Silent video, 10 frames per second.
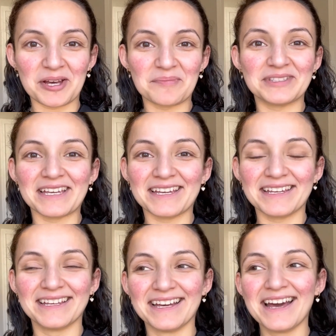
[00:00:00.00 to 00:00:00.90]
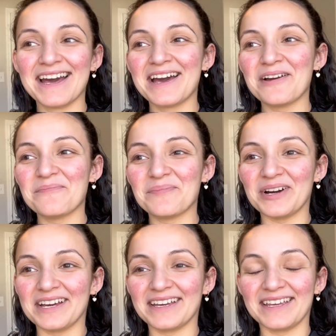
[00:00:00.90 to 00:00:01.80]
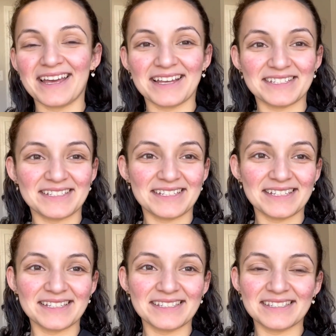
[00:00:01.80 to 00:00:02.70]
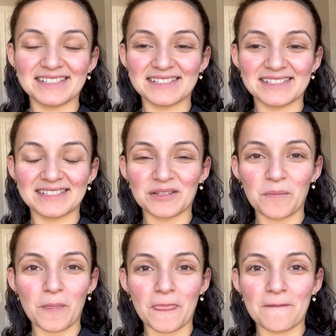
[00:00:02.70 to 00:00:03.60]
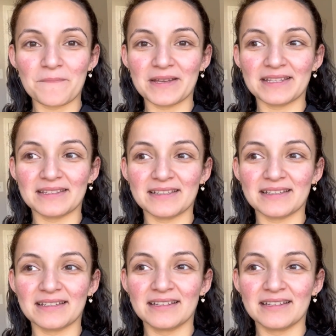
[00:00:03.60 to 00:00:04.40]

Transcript: update, but yeah, she is just been